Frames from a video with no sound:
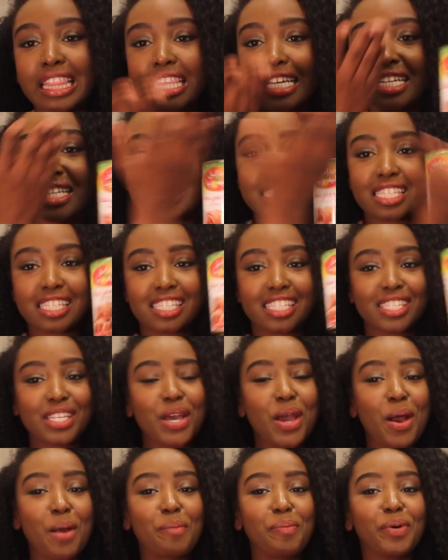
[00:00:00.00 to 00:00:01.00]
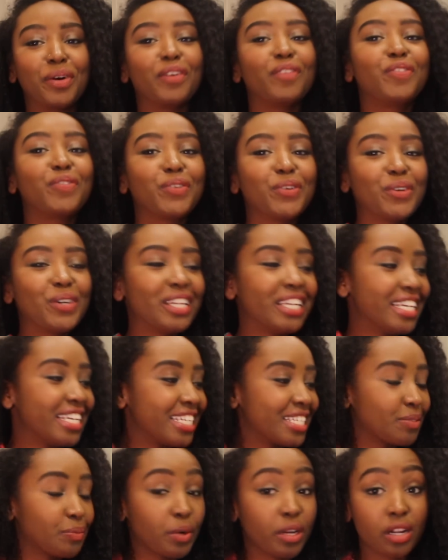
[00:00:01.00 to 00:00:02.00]
this, but food
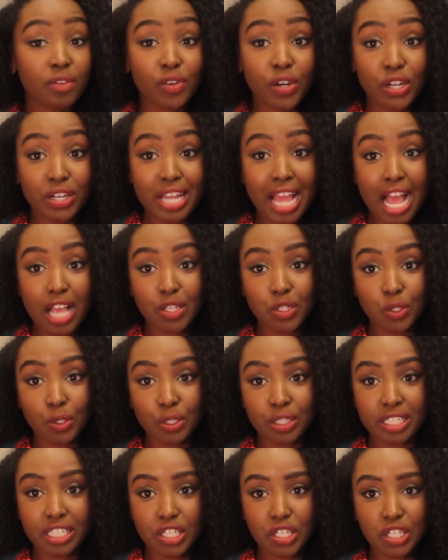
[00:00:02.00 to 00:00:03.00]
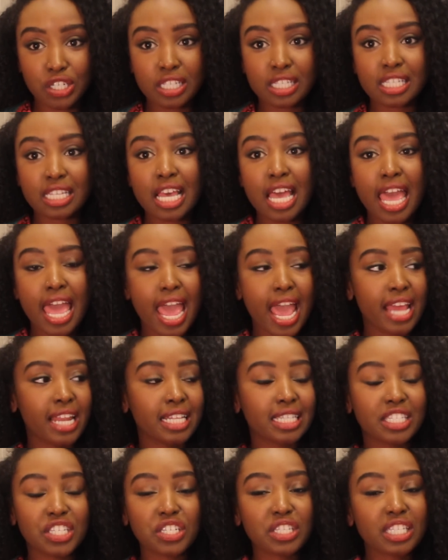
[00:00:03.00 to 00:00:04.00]
is one of our national dishes, and
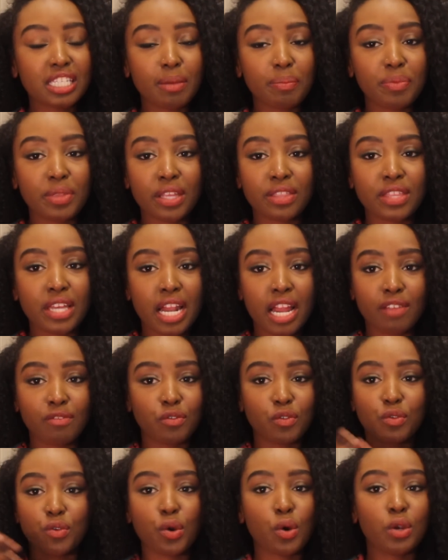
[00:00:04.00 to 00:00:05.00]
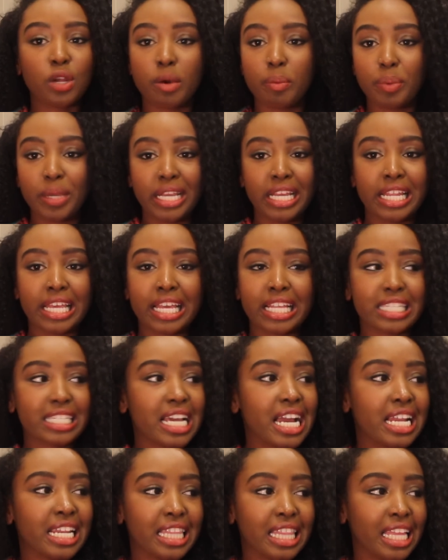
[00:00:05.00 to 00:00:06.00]
it's just something that I've grown up eating. It's
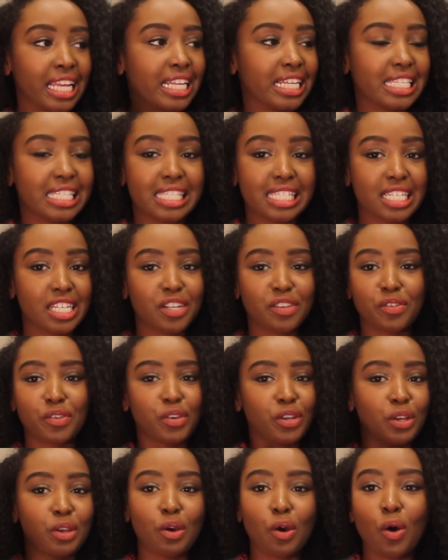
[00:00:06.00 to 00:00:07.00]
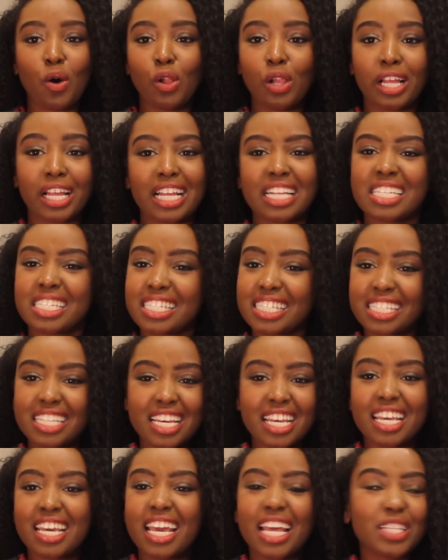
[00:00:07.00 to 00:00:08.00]
kind of like cereal.
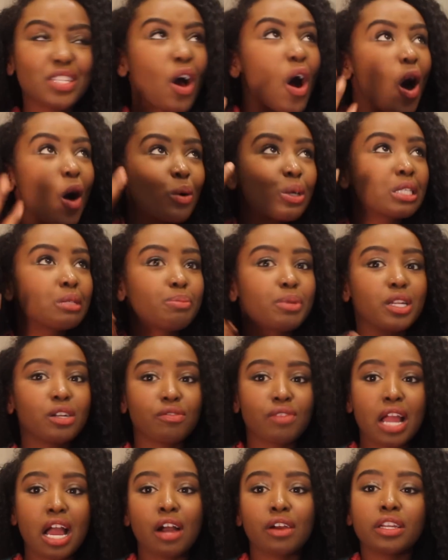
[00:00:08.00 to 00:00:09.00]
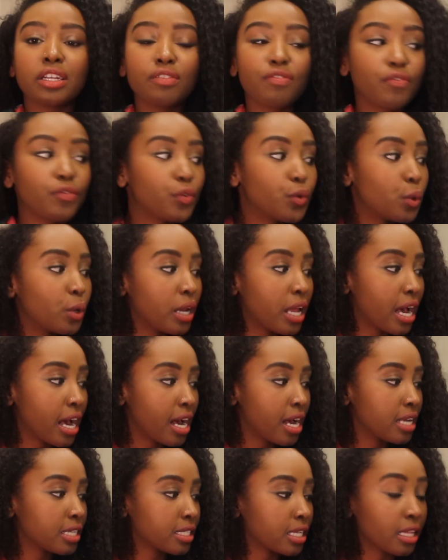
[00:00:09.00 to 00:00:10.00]
It's always been around, and food
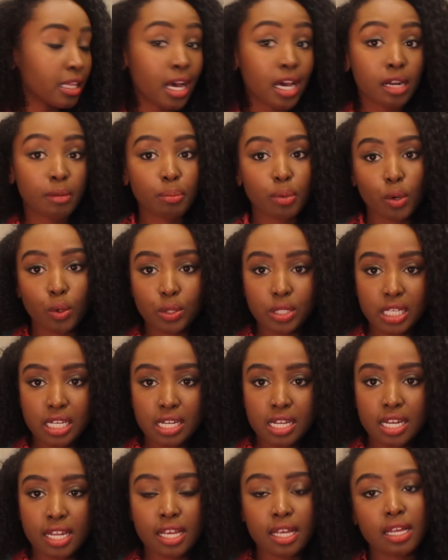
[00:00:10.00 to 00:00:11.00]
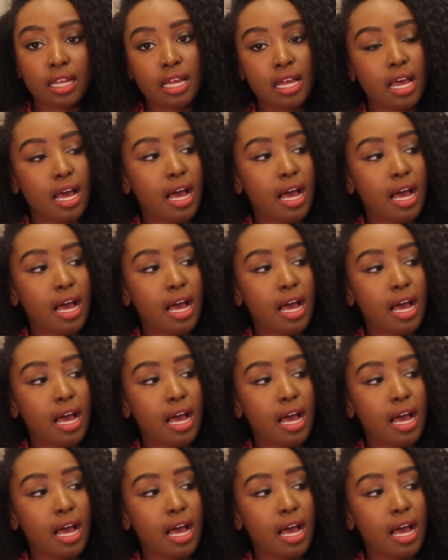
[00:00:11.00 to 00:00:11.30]
has a lot of protein in it.